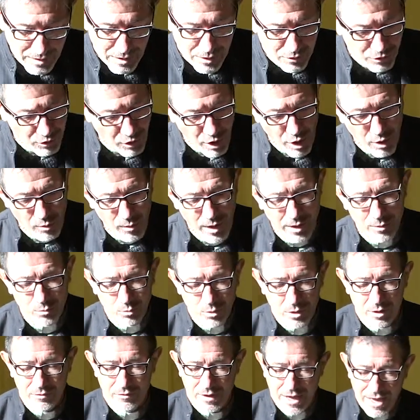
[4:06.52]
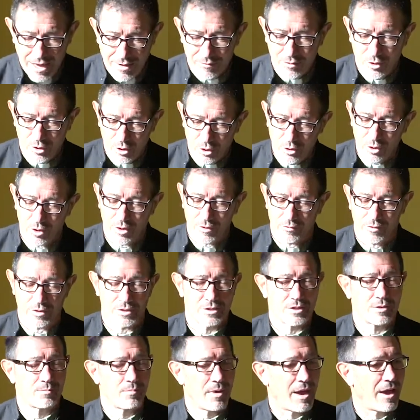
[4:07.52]
No one would have ever heard of a
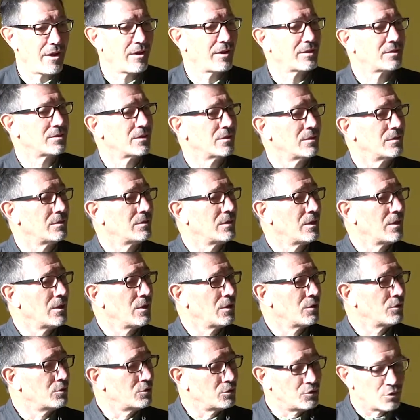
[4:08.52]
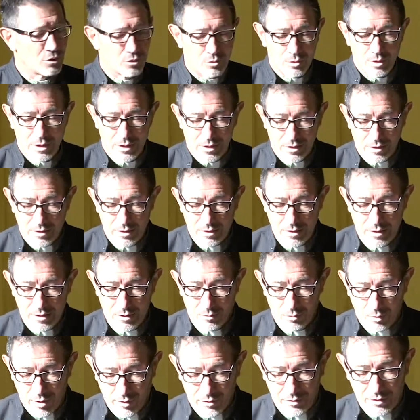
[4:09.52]
Samaritan doing
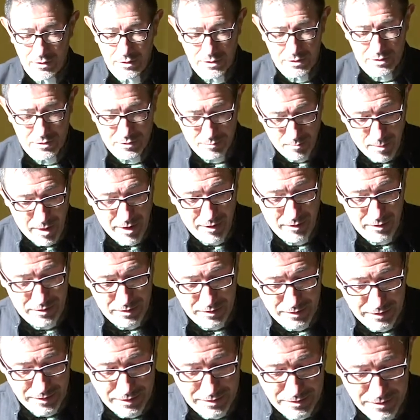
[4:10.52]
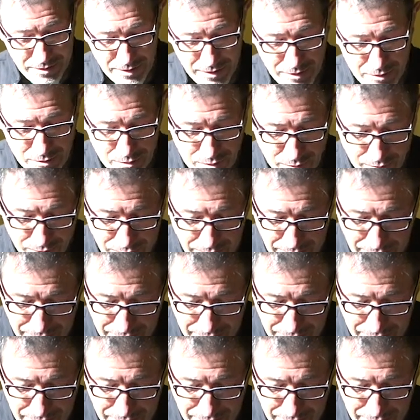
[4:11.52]
what this Samaritan is said to have